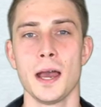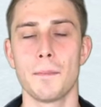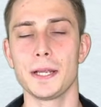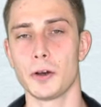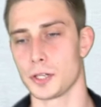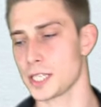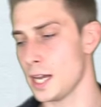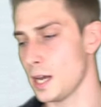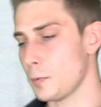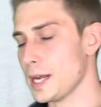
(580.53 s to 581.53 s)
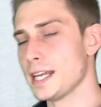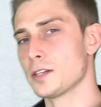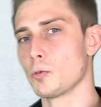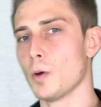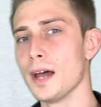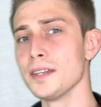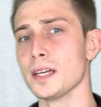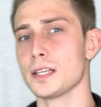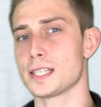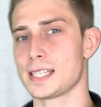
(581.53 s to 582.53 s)
because we had one
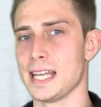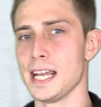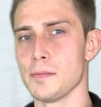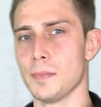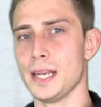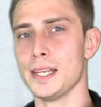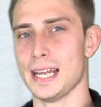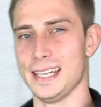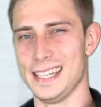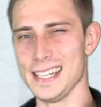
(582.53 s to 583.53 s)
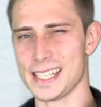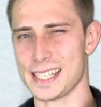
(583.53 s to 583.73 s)
statement and this